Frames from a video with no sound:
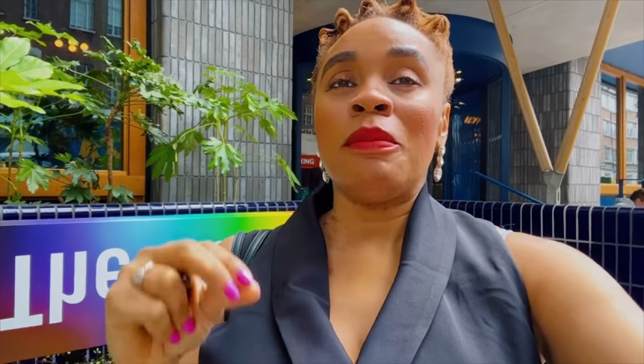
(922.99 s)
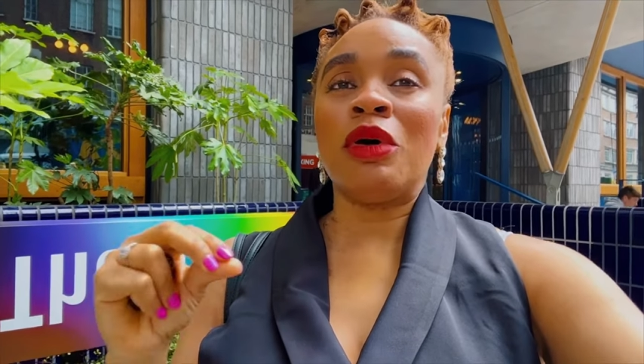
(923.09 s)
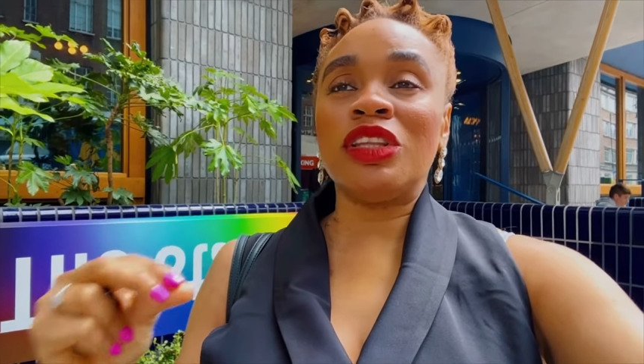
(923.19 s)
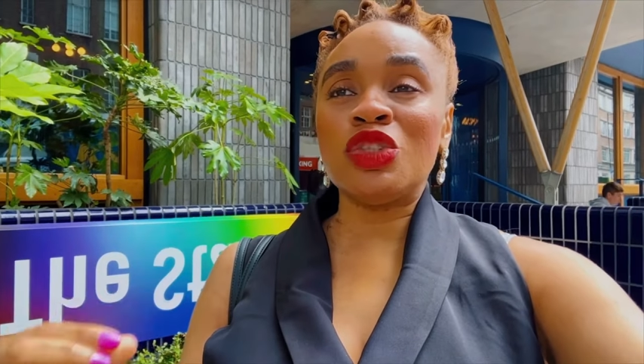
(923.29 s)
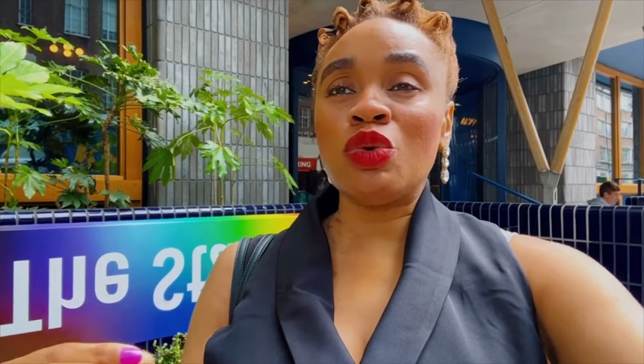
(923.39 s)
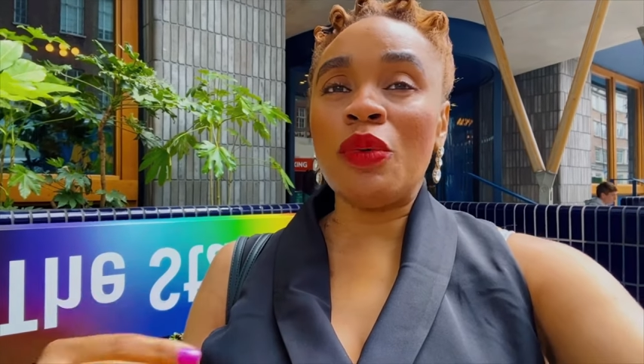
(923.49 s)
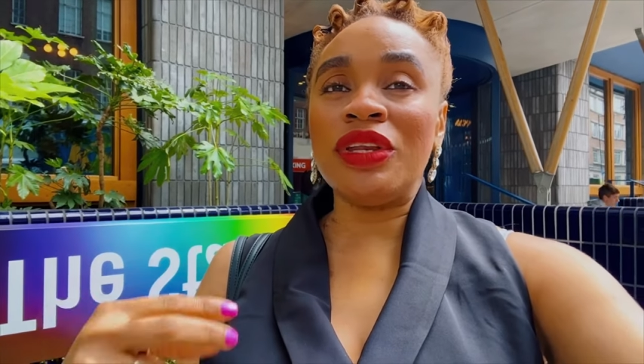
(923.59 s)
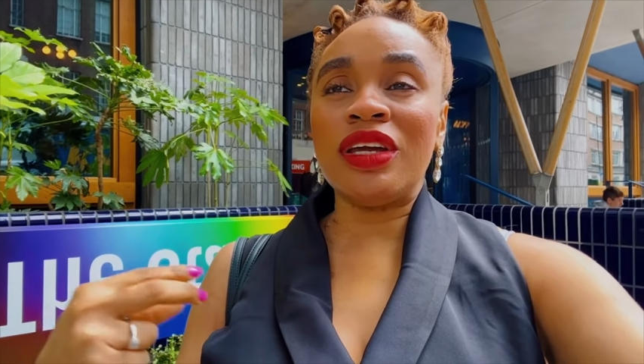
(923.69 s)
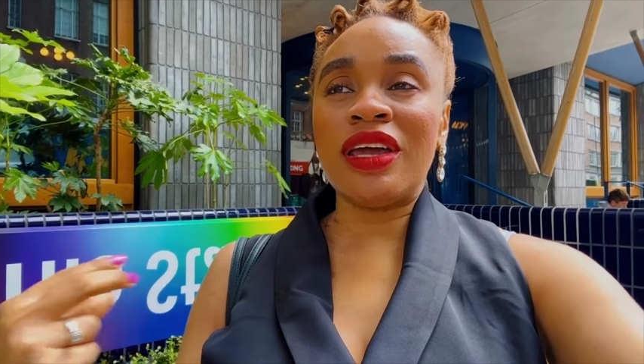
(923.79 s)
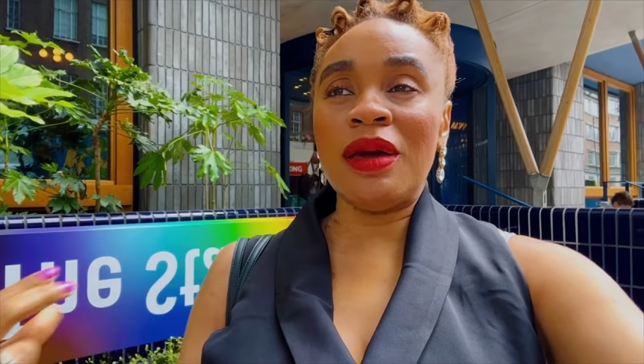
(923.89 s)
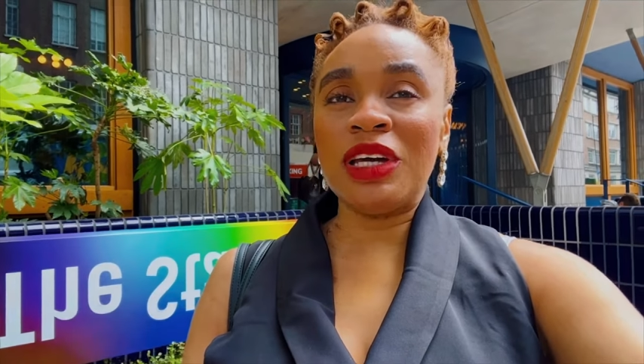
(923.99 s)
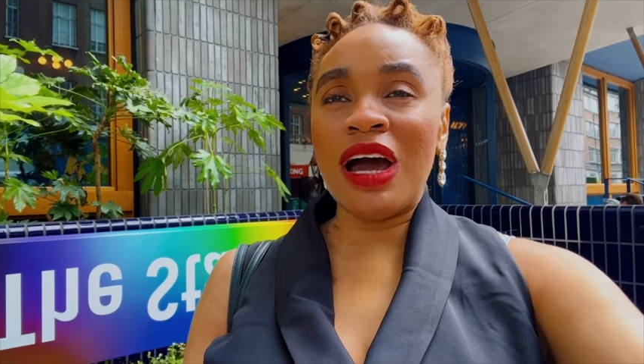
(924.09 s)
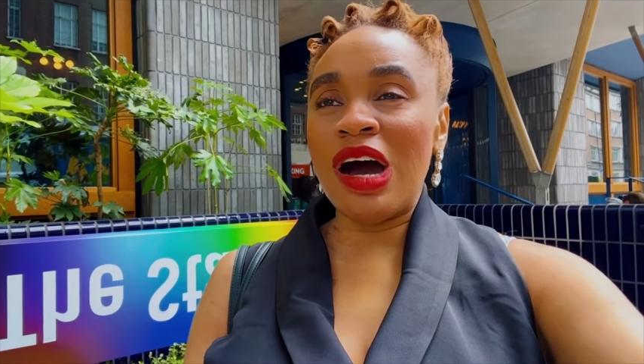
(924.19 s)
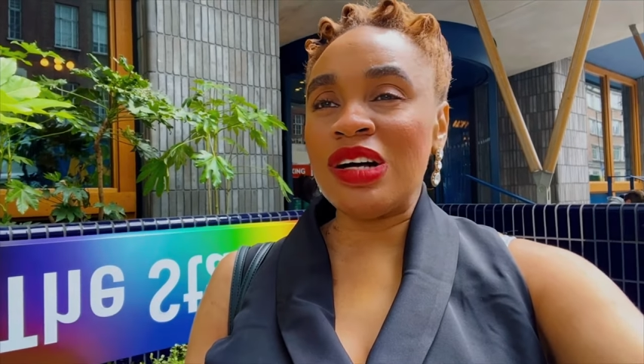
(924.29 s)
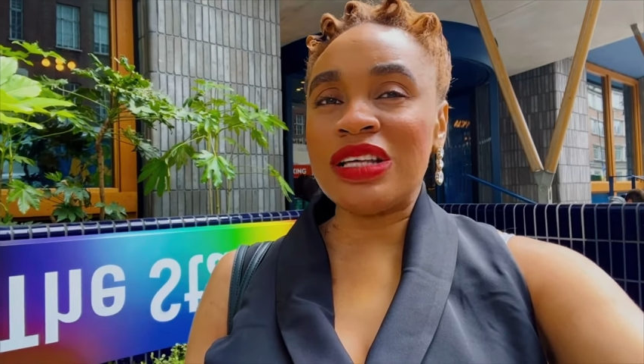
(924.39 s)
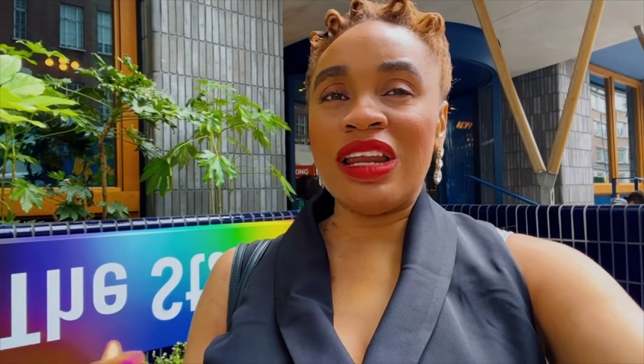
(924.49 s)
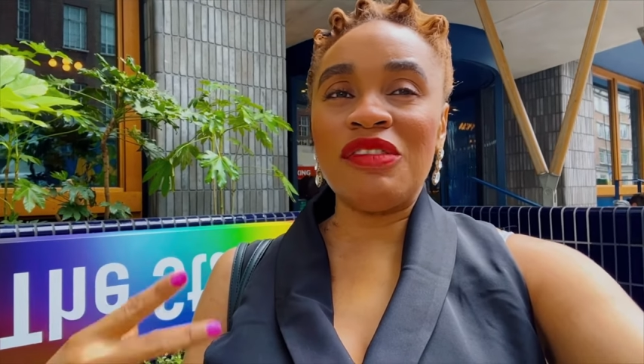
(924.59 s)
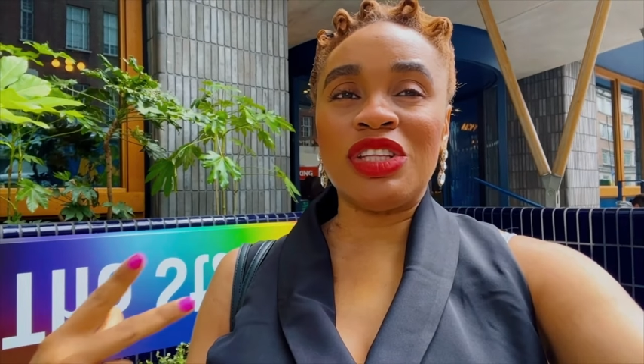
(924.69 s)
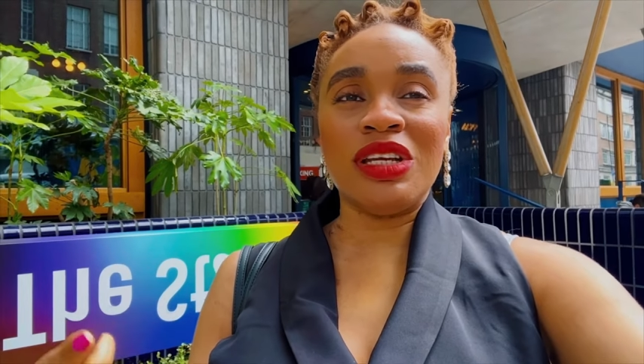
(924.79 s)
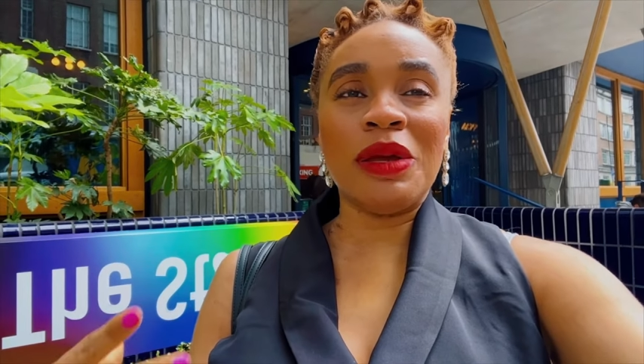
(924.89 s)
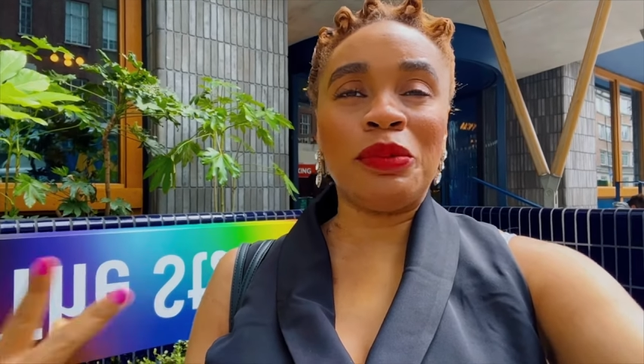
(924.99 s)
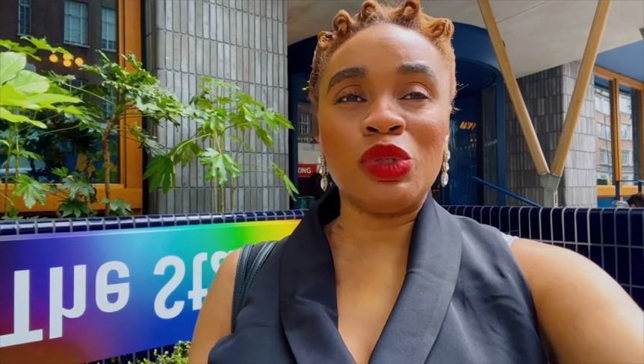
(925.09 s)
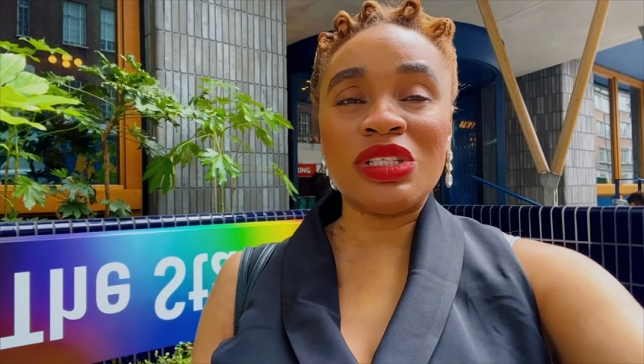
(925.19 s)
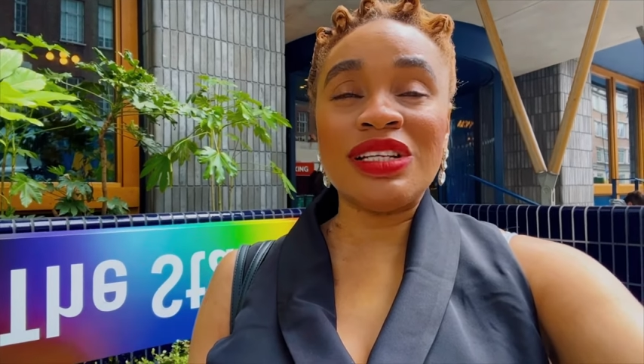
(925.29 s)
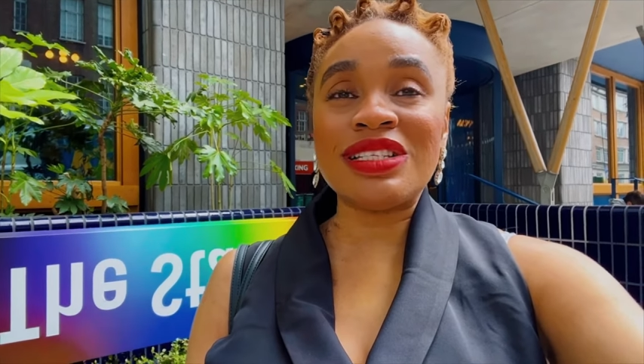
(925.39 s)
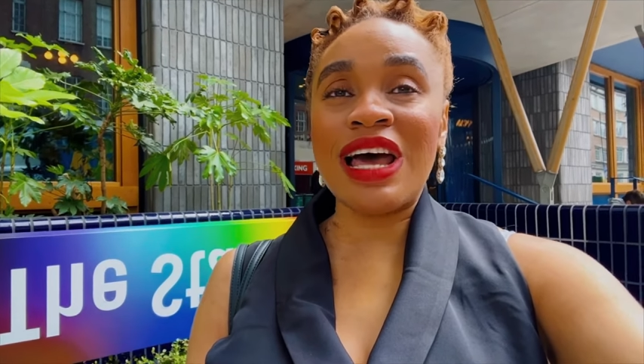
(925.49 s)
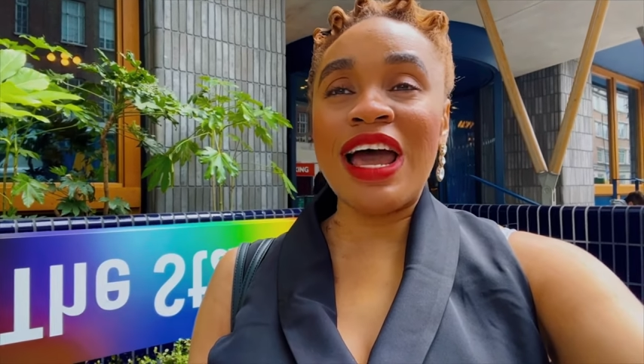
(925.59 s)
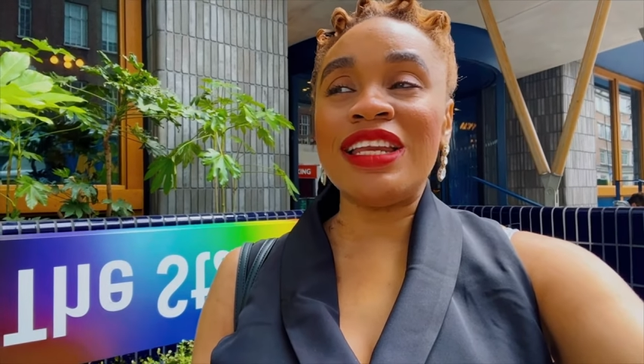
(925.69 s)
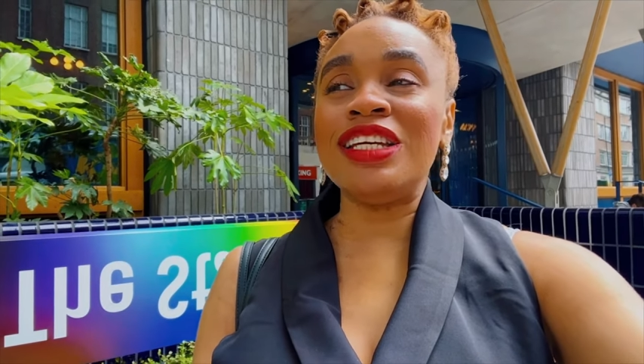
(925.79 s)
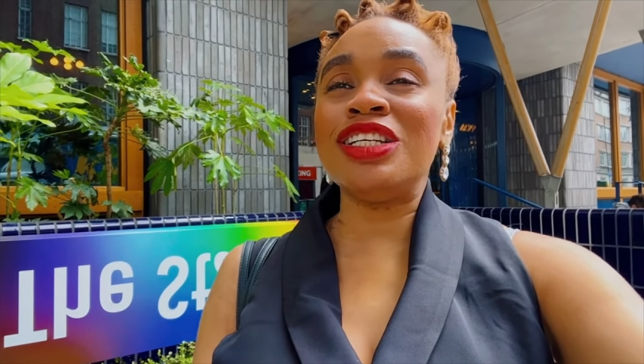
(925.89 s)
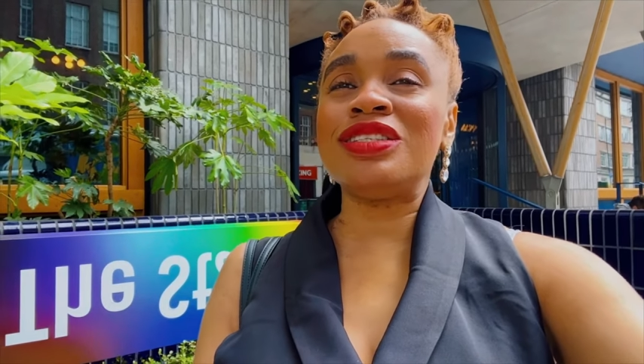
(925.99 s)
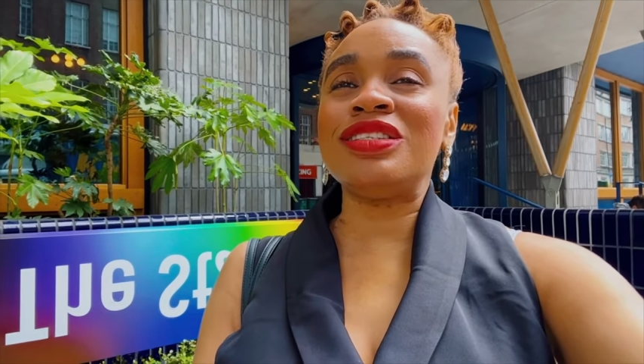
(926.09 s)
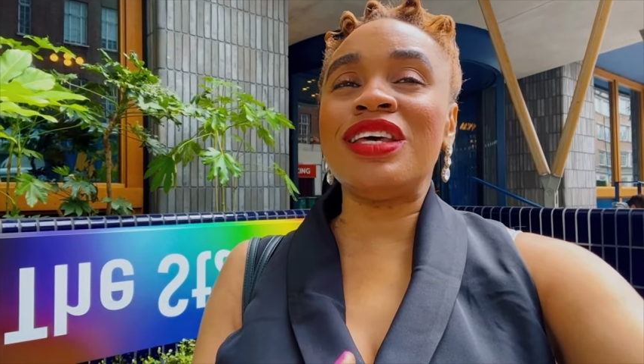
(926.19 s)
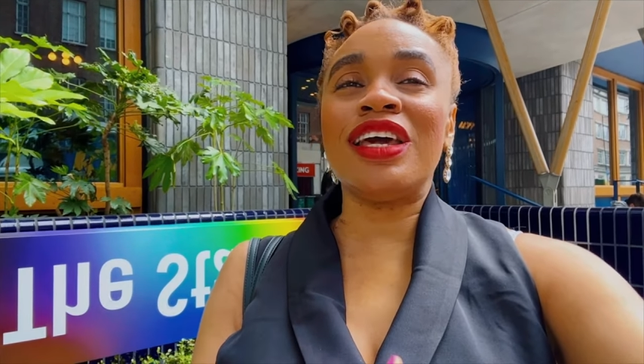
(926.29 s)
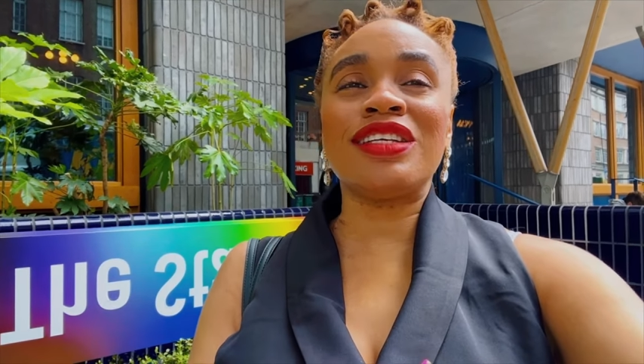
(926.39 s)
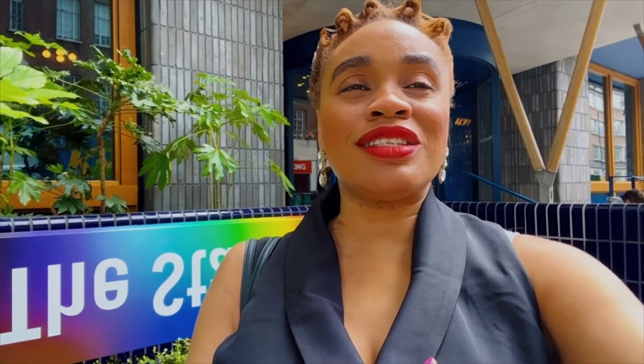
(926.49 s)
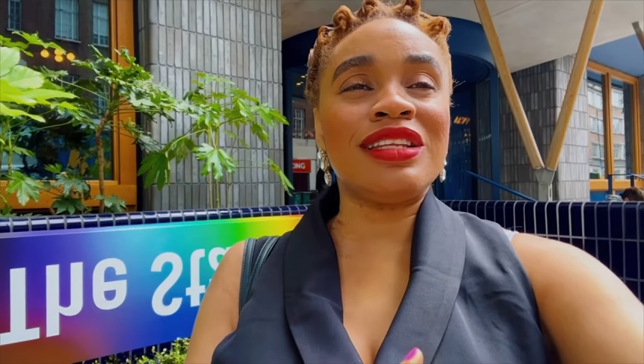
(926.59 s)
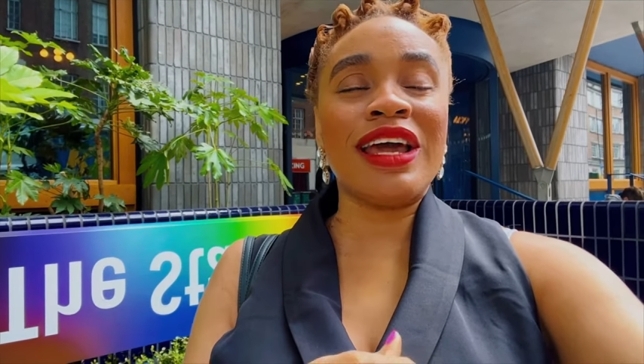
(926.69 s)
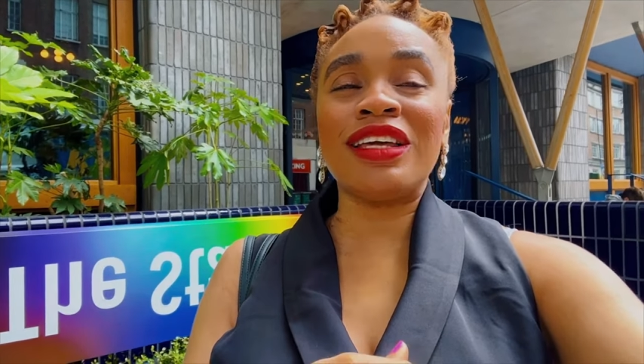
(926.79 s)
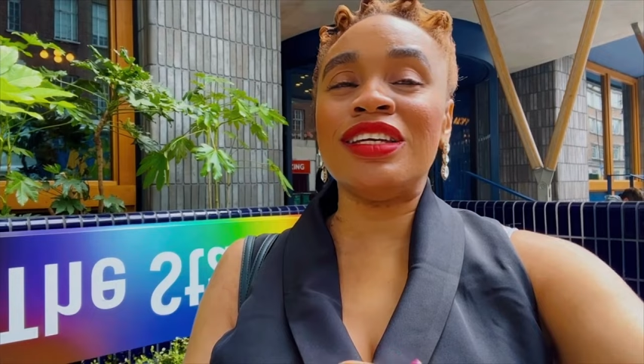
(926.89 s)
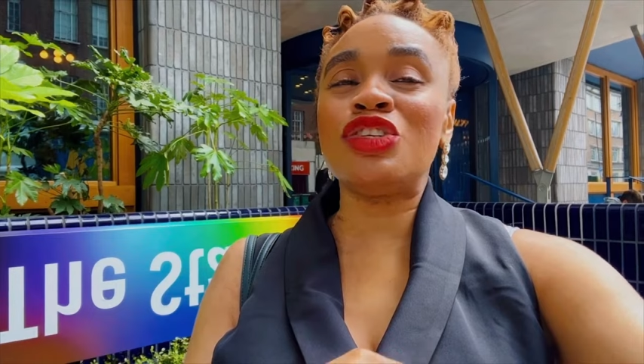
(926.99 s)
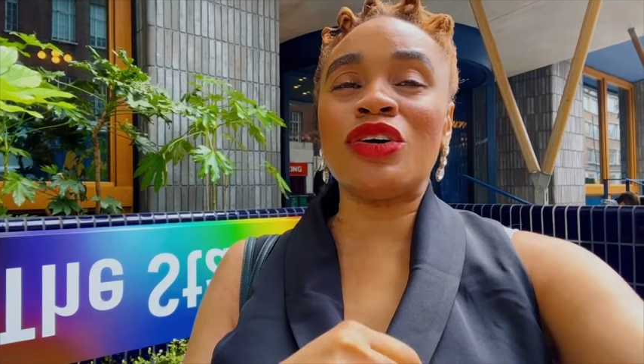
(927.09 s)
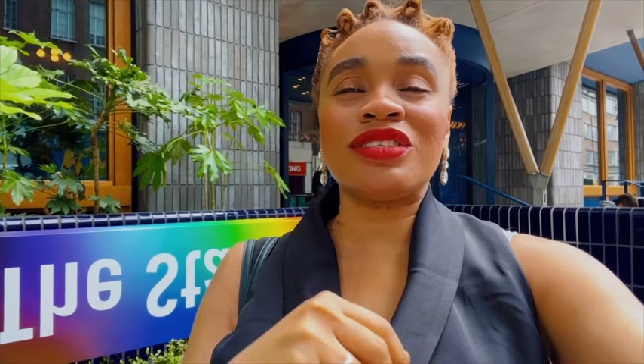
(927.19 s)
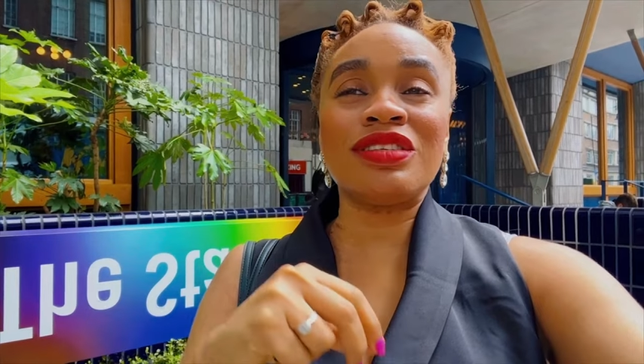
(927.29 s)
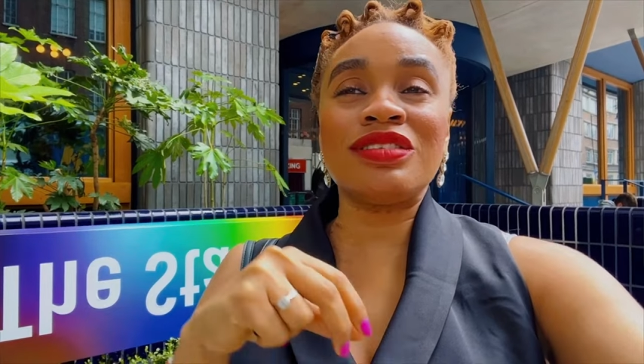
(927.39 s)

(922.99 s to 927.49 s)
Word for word: but this one with the chemicals and everything they put inside it takes like it just